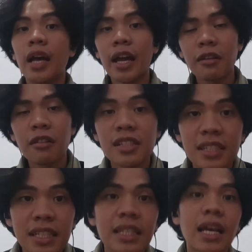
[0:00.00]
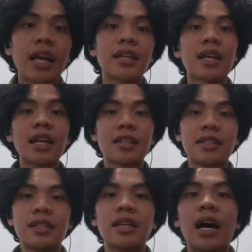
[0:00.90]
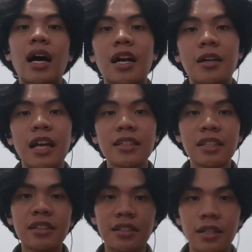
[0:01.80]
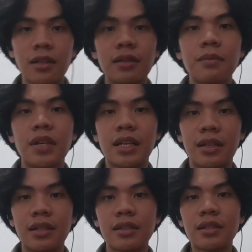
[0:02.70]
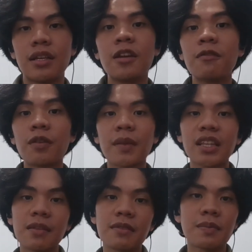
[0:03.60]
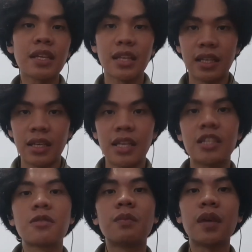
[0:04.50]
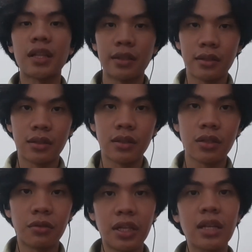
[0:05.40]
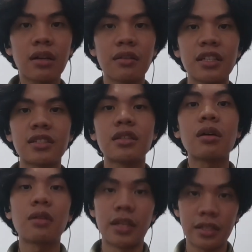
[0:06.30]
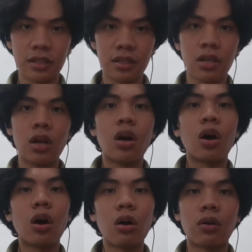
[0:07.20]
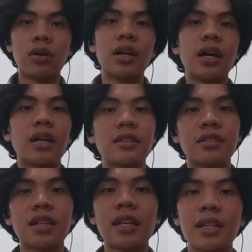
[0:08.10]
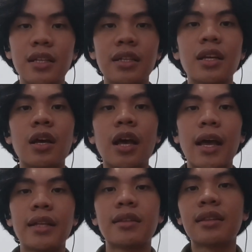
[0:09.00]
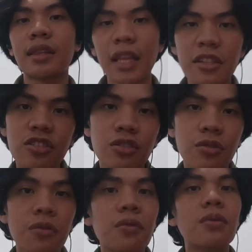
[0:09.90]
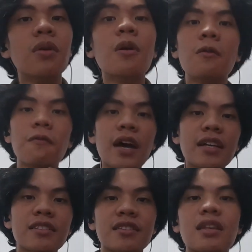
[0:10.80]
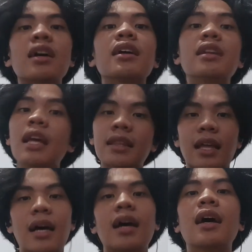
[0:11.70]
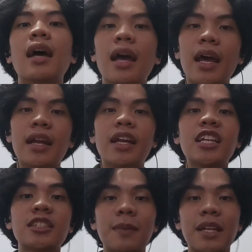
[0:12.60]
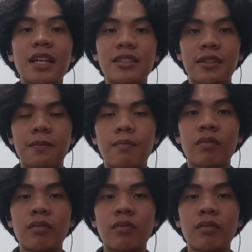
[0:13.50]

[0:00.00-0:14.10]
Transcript: Accuracy and clarity are essential because informative speaking is meant to increase knowledge or understanding and teach through facts, data, and explanation.